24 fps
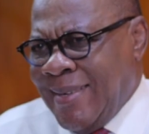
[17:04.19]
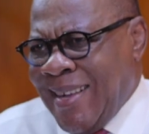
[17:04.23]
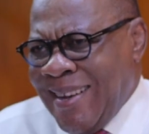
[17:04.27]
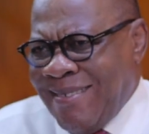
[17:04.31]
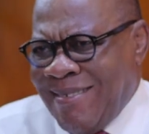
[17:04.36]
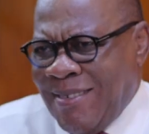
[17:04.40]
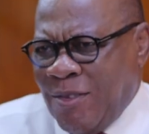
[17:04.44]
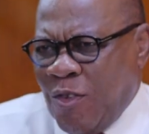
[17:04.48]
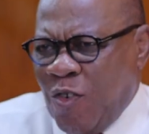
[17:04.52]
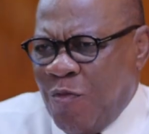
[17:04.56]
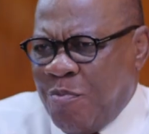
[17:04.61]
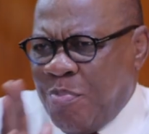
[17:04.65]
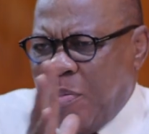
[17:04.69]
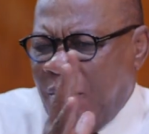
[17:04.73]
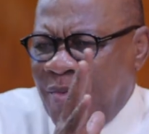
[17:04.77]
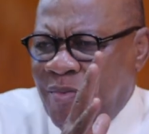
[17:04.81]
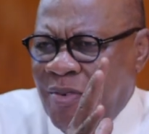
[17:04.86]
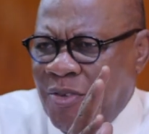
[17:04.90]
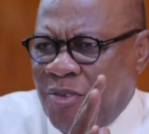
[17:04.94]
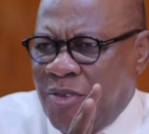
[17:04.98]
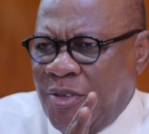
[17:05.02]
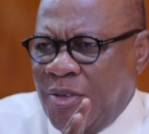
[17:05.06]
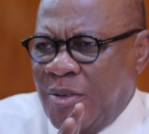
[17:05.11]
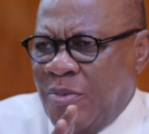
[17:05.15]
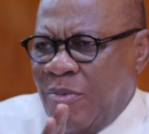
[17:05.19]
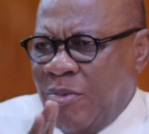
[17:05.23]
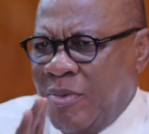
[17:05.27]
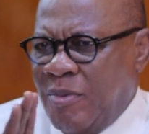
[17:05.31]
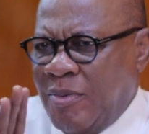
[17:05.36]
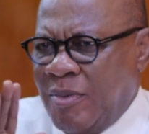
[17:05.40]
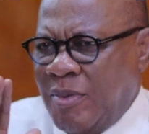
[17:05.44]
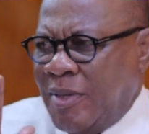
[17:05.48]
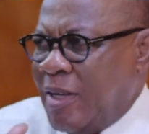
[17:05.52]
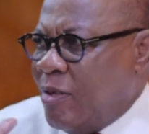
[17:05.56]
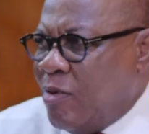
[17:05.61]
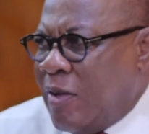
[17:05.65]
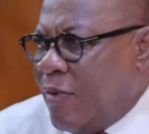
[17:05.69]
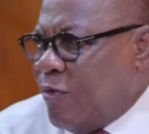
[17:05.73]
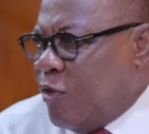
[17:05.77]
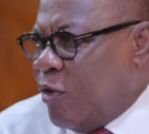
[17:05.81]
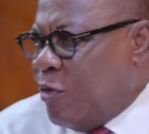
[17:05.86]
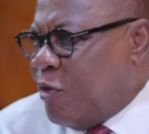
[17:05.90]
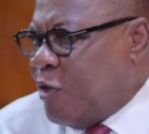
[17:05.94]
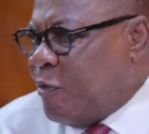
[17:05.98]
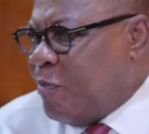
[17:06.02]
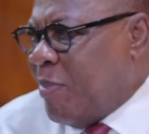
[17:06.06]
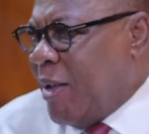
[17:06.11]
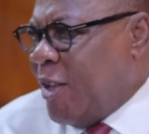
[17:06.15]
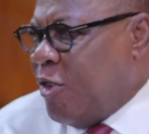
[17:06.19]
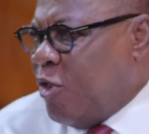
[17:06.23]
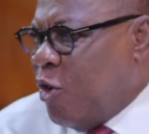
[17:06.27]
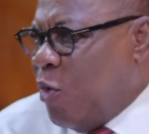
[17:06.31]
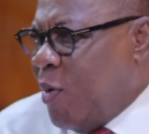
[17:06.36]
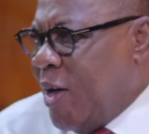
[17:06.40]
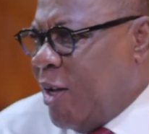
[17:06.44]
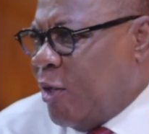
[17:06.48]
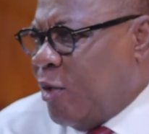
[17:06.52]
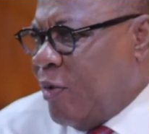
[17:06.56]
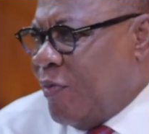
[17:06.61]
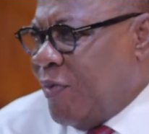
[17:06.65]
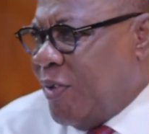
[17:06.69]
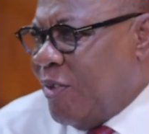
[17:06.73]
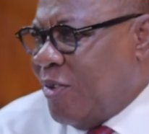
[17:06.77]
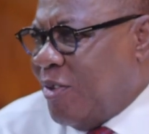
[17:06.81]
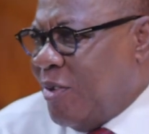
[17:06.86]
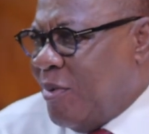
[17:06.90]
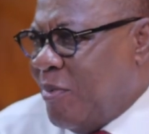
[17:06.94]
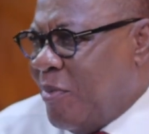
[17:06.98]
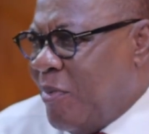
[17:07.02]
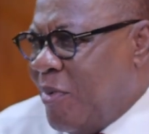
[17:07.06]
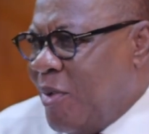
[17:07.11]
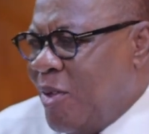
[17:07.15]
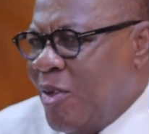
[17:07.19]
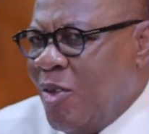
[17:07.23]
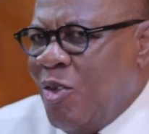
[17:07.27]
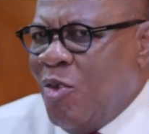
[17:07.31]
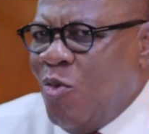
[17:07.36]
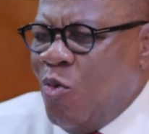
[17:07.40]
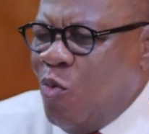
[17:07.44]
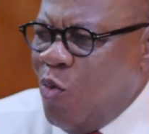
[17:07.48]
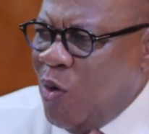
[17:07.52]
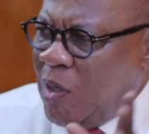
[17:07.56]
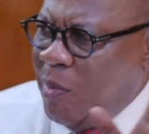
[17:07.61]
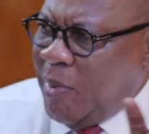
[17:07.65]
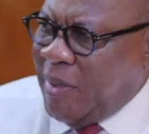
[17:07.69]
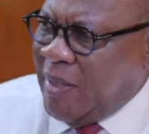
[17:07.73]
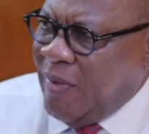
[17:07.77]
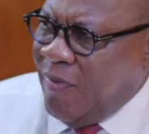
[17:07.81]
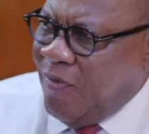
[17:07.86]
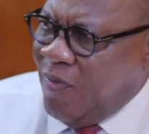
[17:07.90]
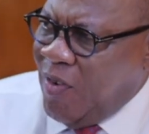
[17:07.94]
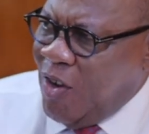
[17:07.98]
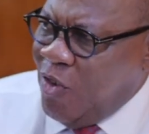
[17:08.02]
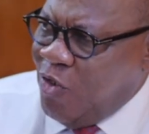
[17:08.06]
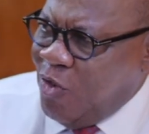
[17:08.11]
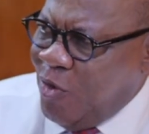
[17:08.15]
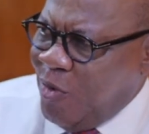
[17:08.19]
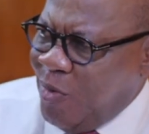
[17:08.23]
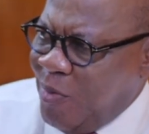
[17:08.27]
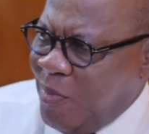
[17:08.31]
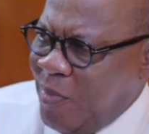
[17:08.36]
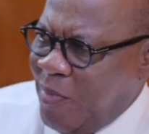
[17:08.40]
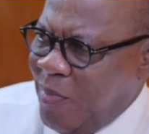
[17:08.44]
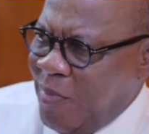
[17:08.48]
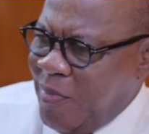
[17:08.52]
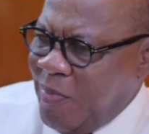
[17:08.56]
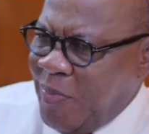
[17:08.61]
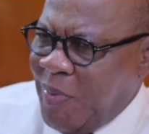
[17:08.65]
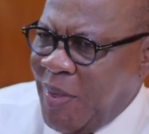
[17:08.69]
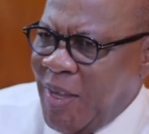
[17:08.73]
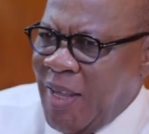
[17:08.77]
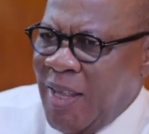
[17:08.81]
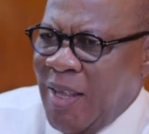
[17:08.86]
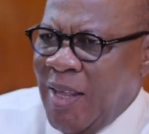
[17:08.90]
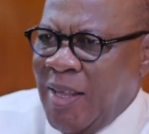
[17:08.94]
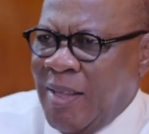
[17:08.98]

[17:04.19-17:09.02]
get rid of poverty, then you have to spend your way out of it. Yeah. What about inflation? Yeah.